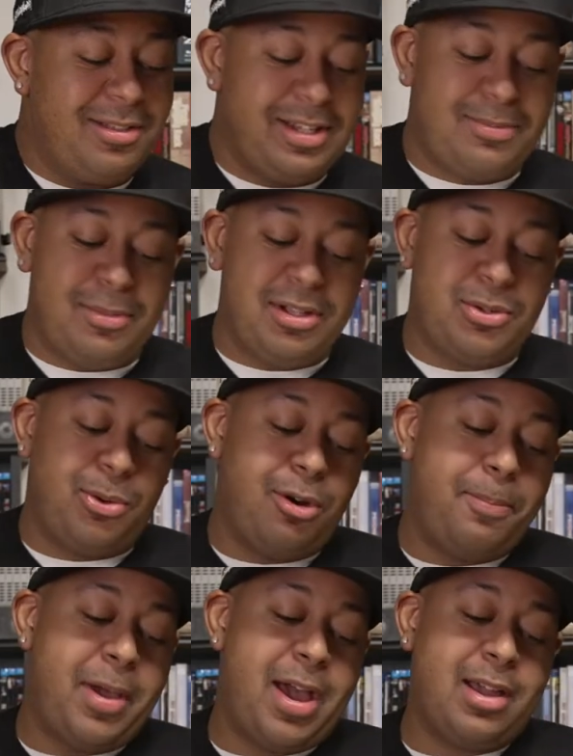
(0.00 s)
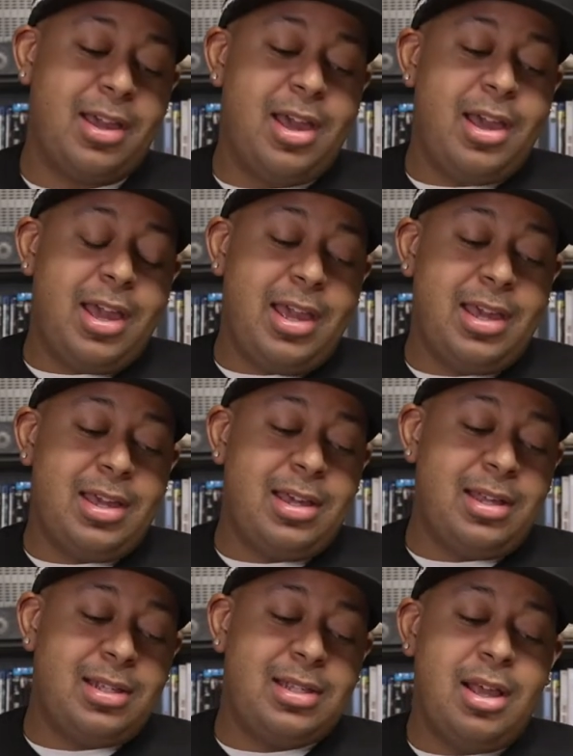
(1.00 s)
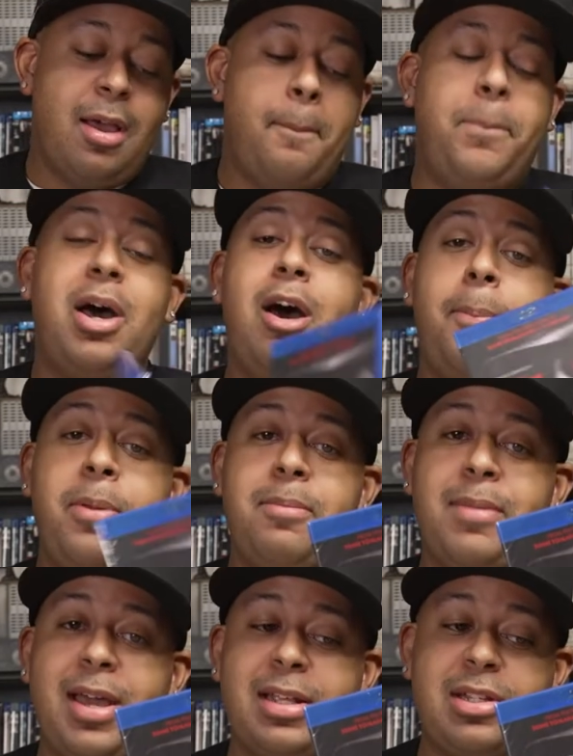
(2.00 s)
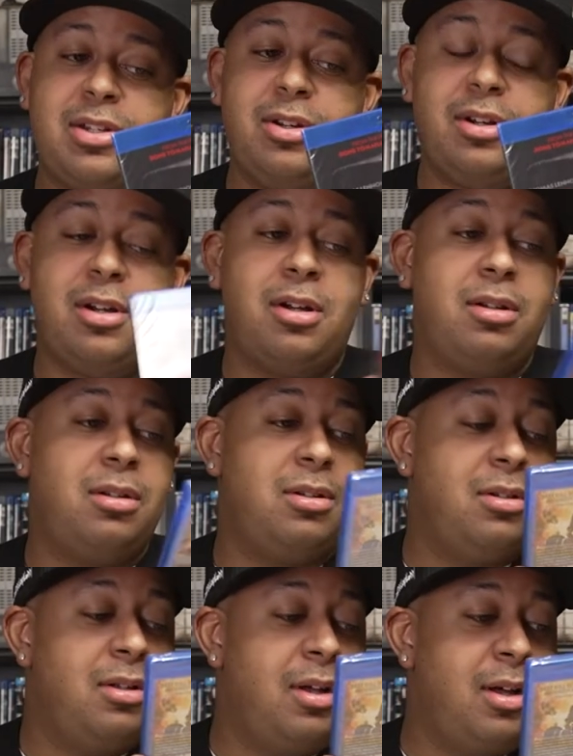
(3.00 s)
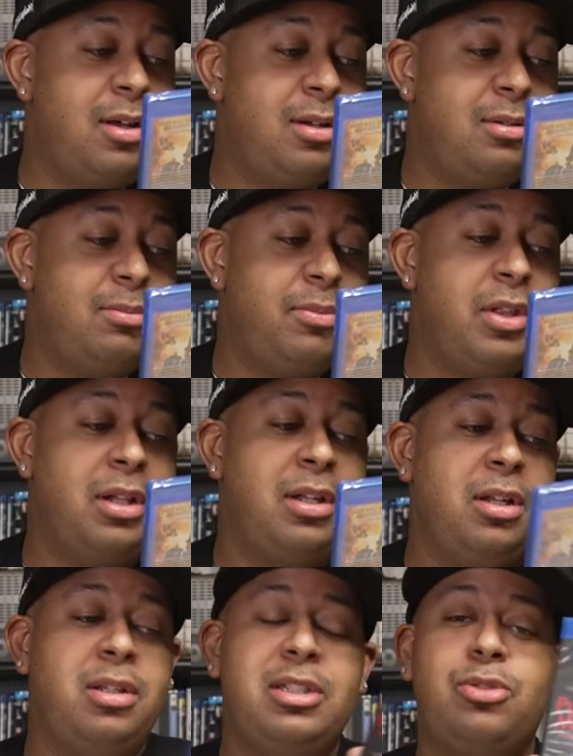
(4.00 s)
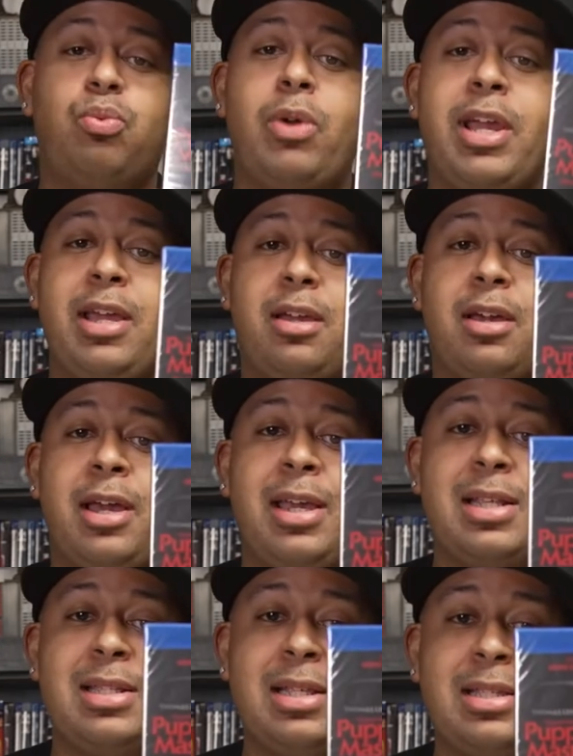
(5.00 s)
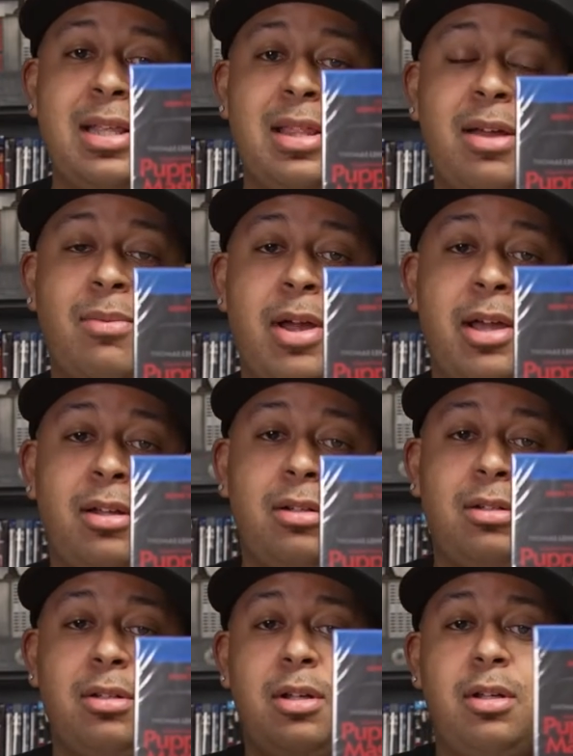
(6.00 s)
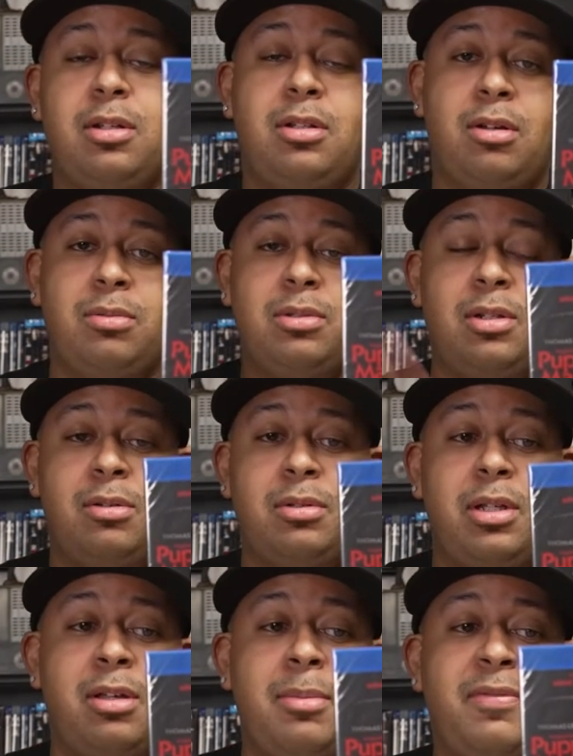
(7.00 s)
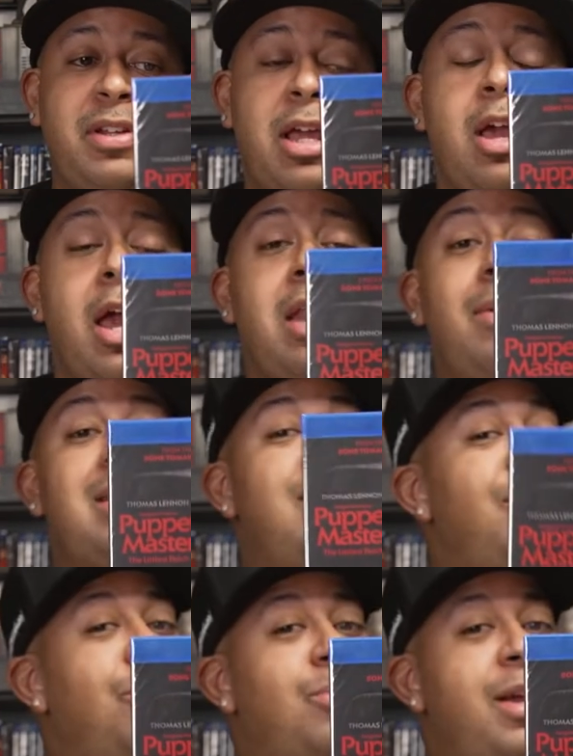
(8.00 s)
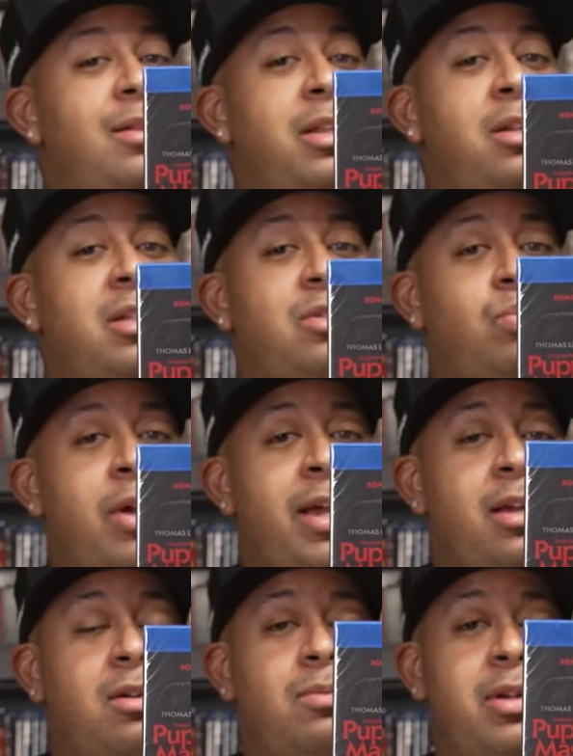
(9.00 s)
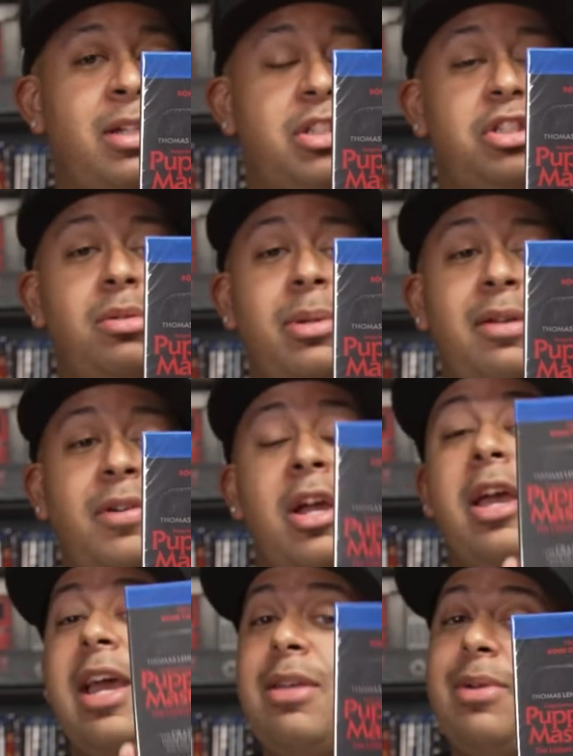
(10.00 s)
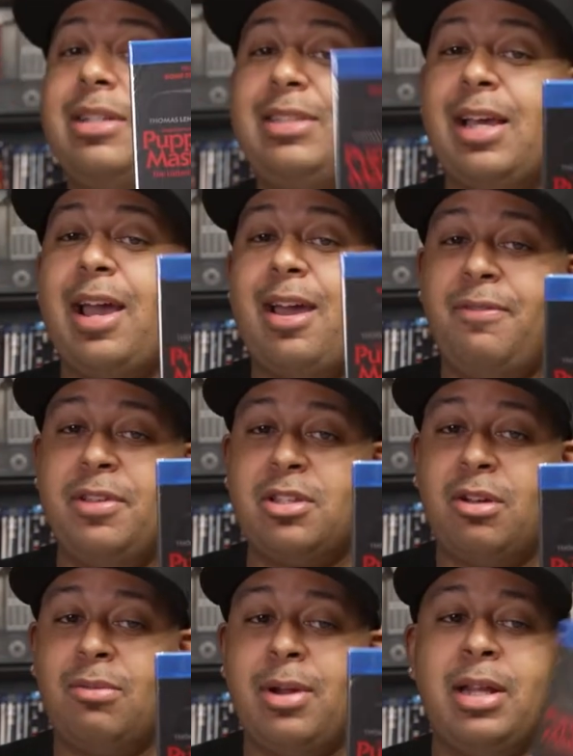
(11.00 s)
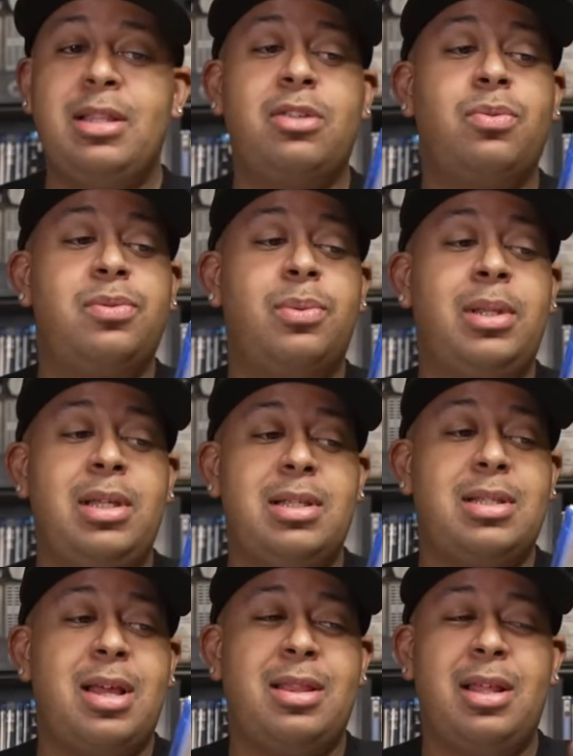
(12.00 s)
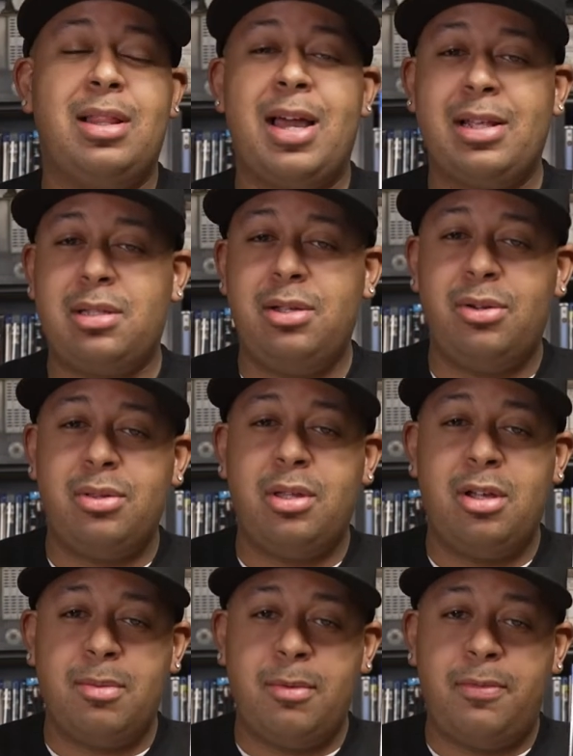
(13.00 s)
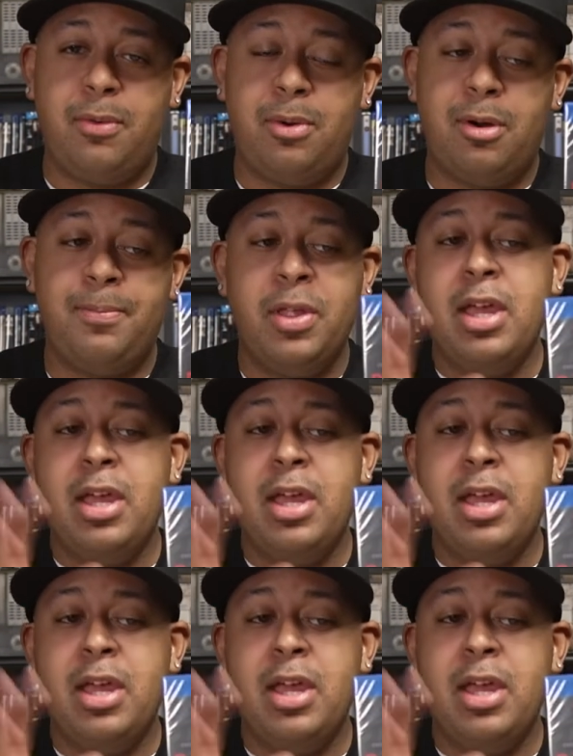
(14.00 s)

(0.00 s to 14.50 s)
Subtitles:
this month's Horror Pack is Puppet Master. The Littlest Rake. I guess I said that right. Don't kill me if I did. Anyways, Littlest Rake or Rich or whatever. Anyways, yeah, I have this already. This was released, I think, last year or the year before,